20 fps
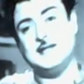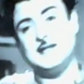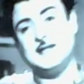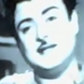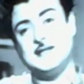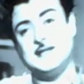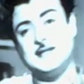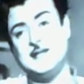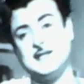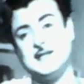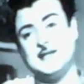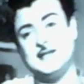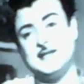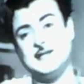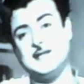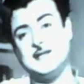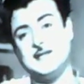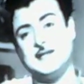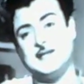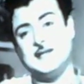reveal
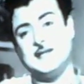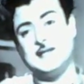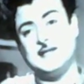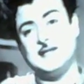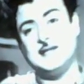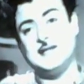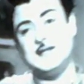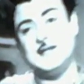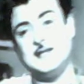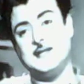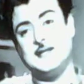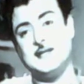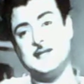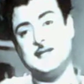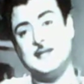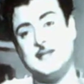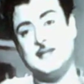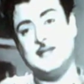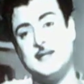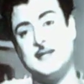that dolphins
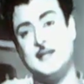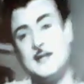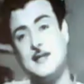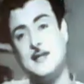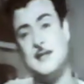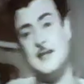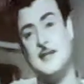have